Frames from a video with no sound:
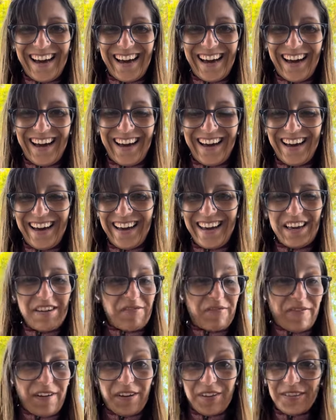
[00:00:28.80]
I
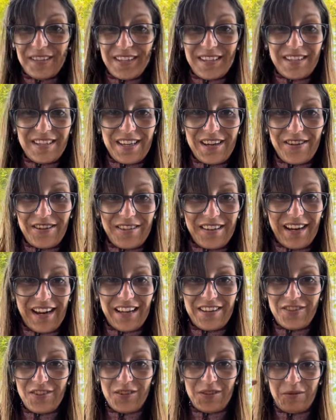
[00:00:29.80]
felt this year that I
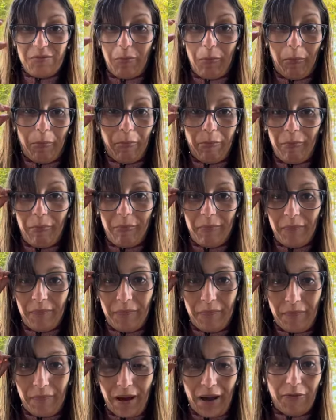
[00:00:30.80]
just
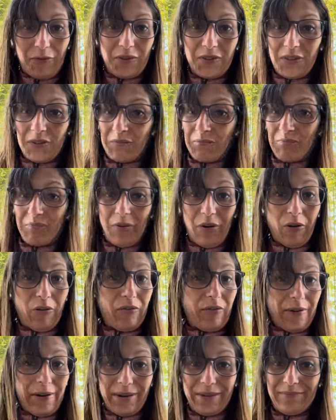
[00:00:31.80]
I was
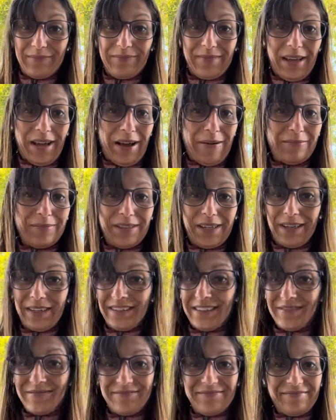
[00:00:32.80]
over it. I'm
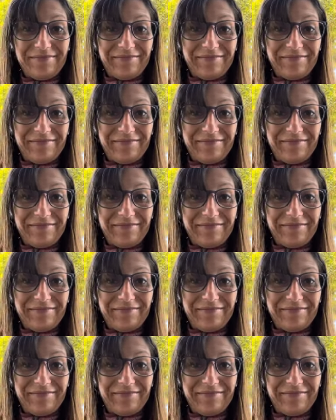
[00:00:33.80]
done.